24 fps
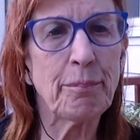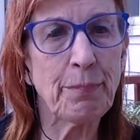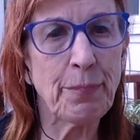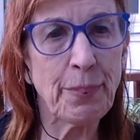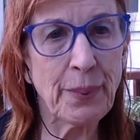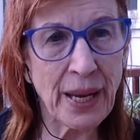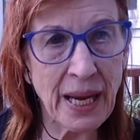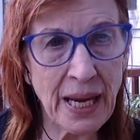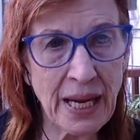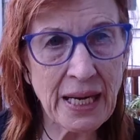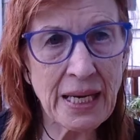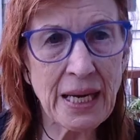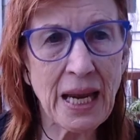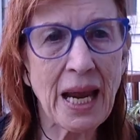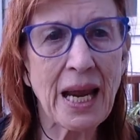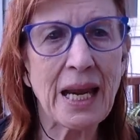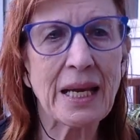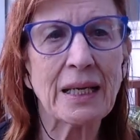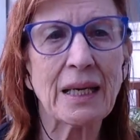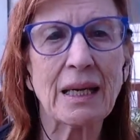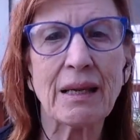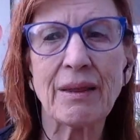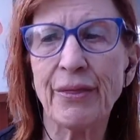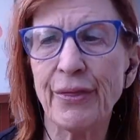
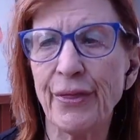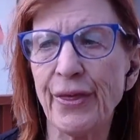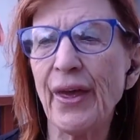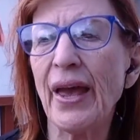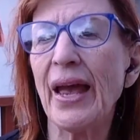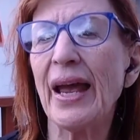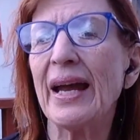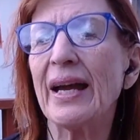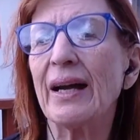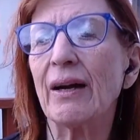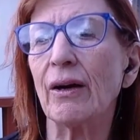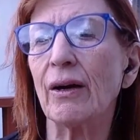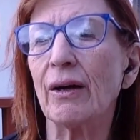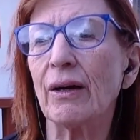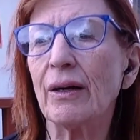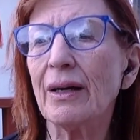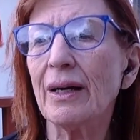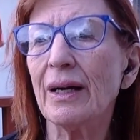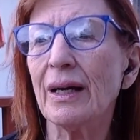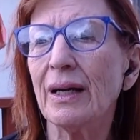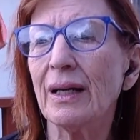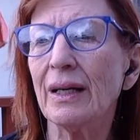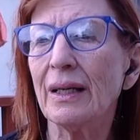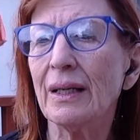being there,
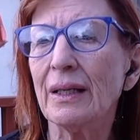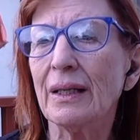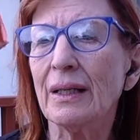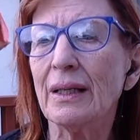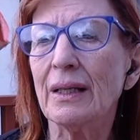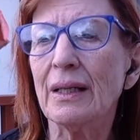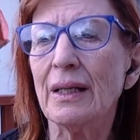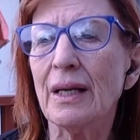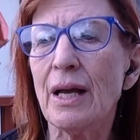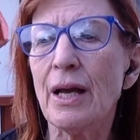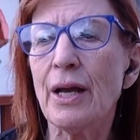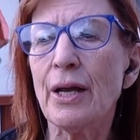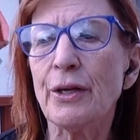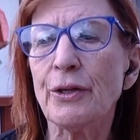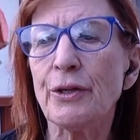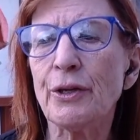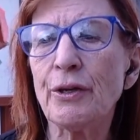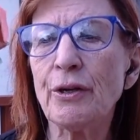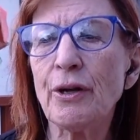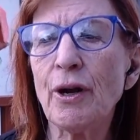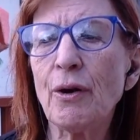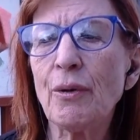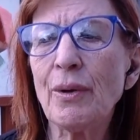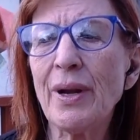you
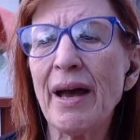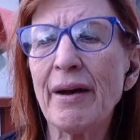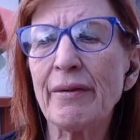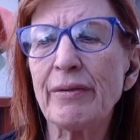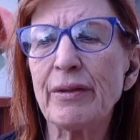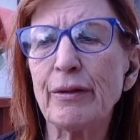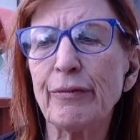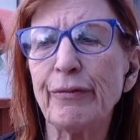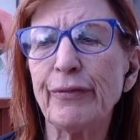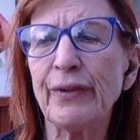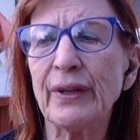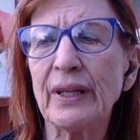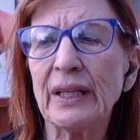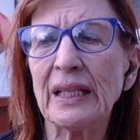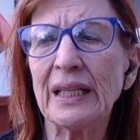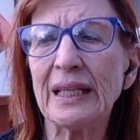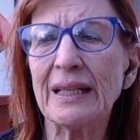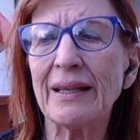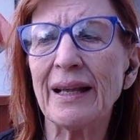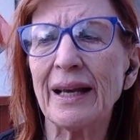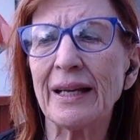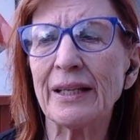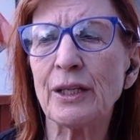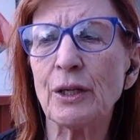don't have the
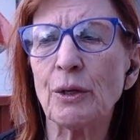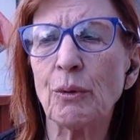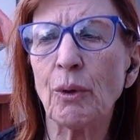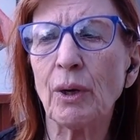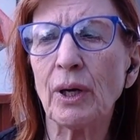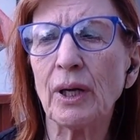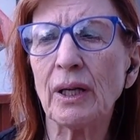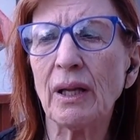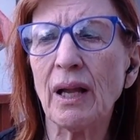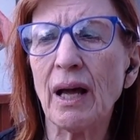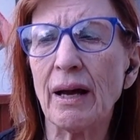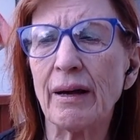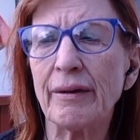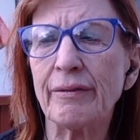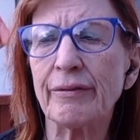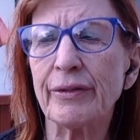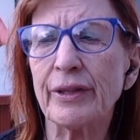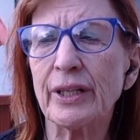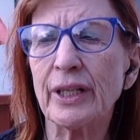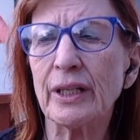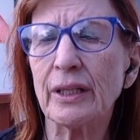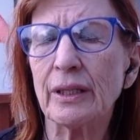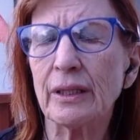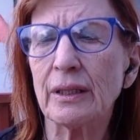feeling that you are
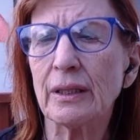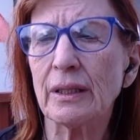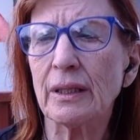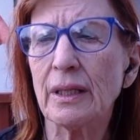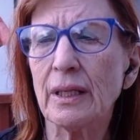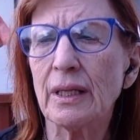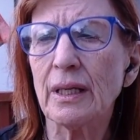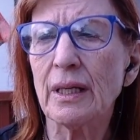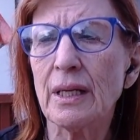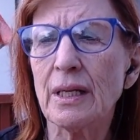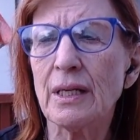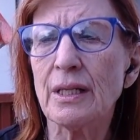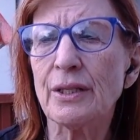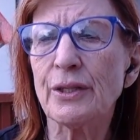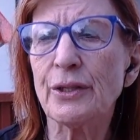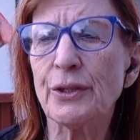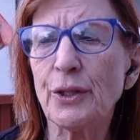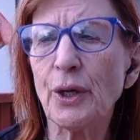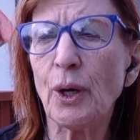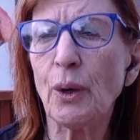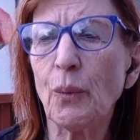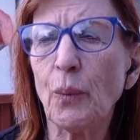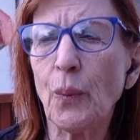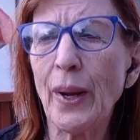loved.
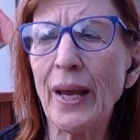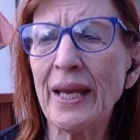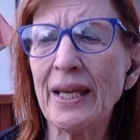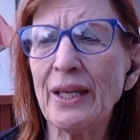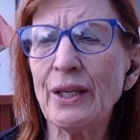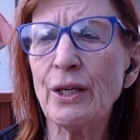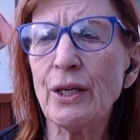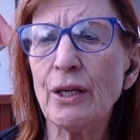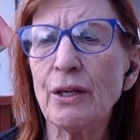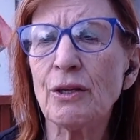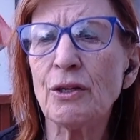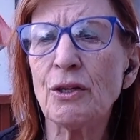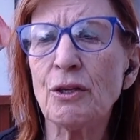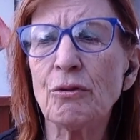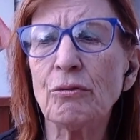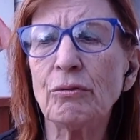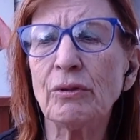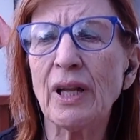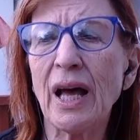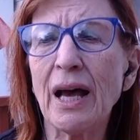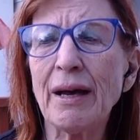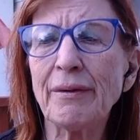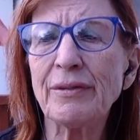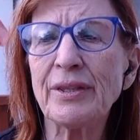So when you
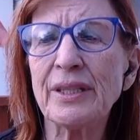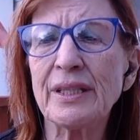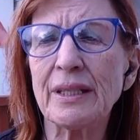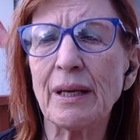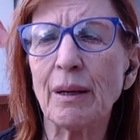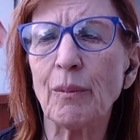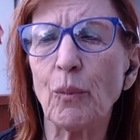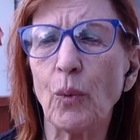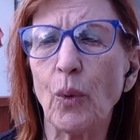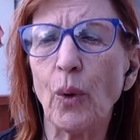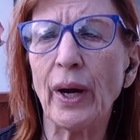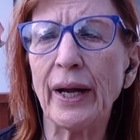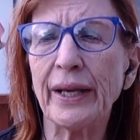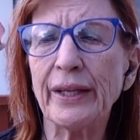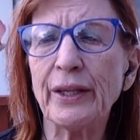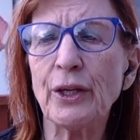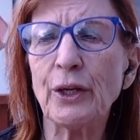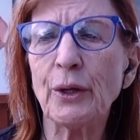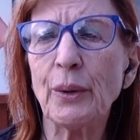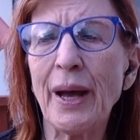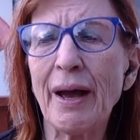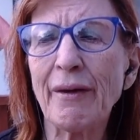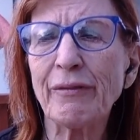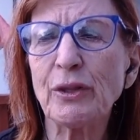love someone,
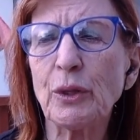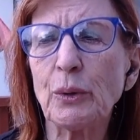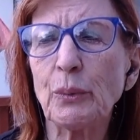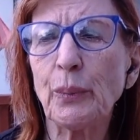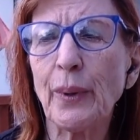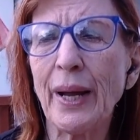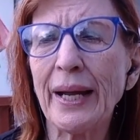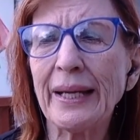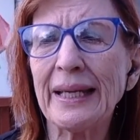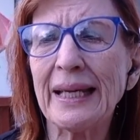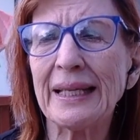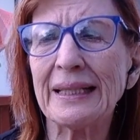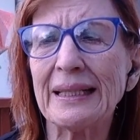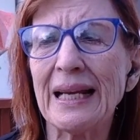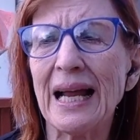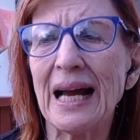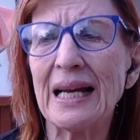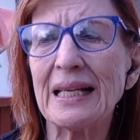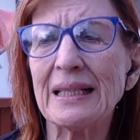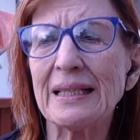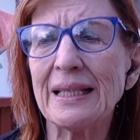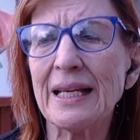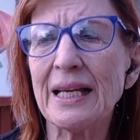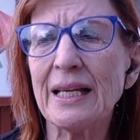you have to
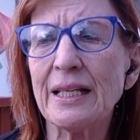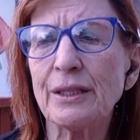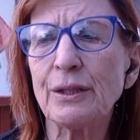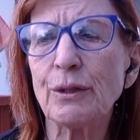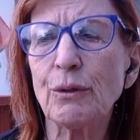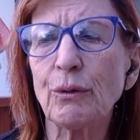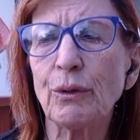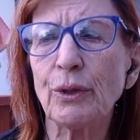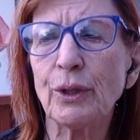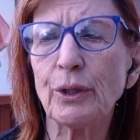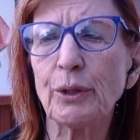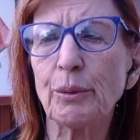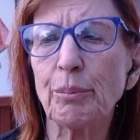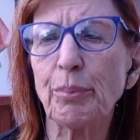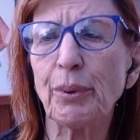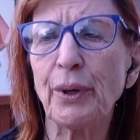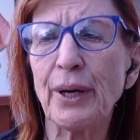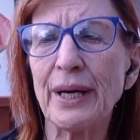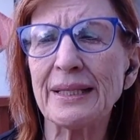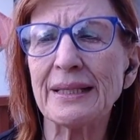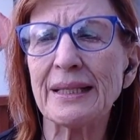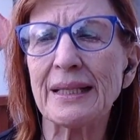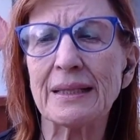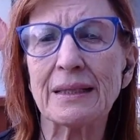recognize his or her
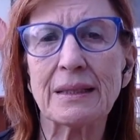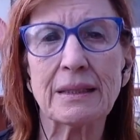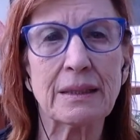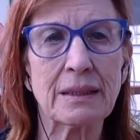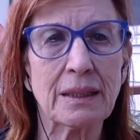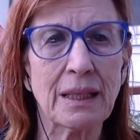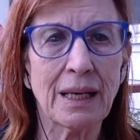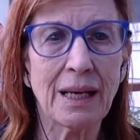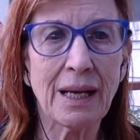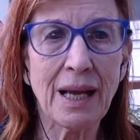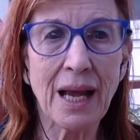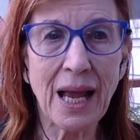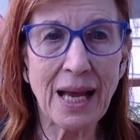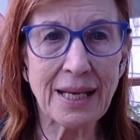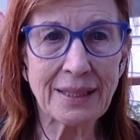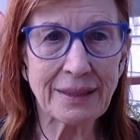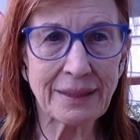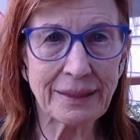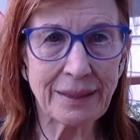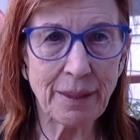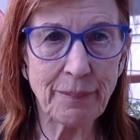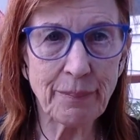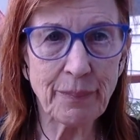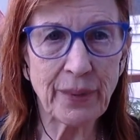presence as
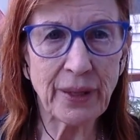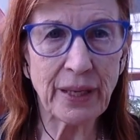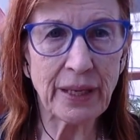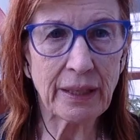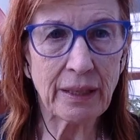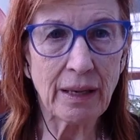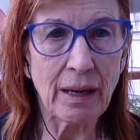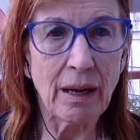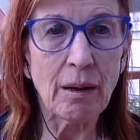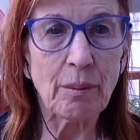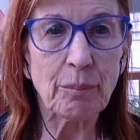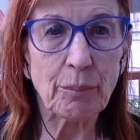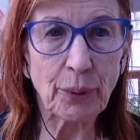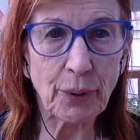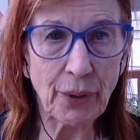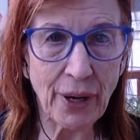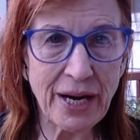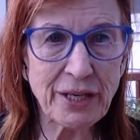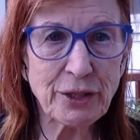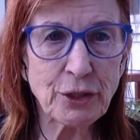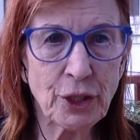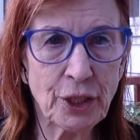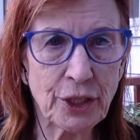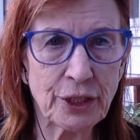something
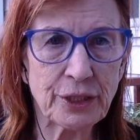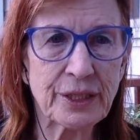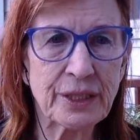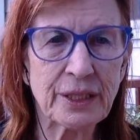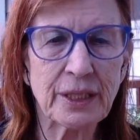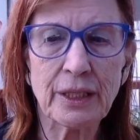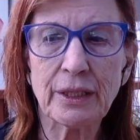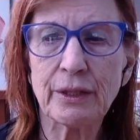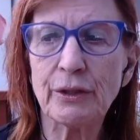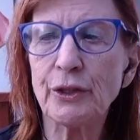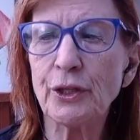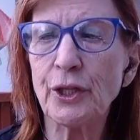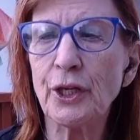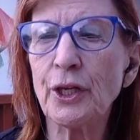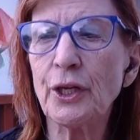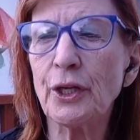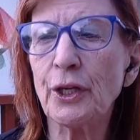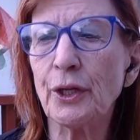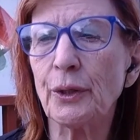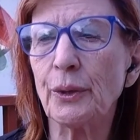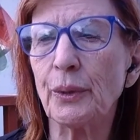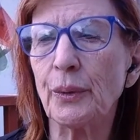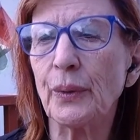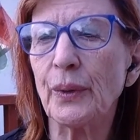precious to
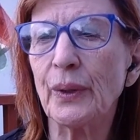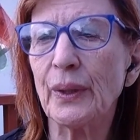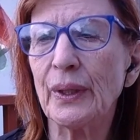you.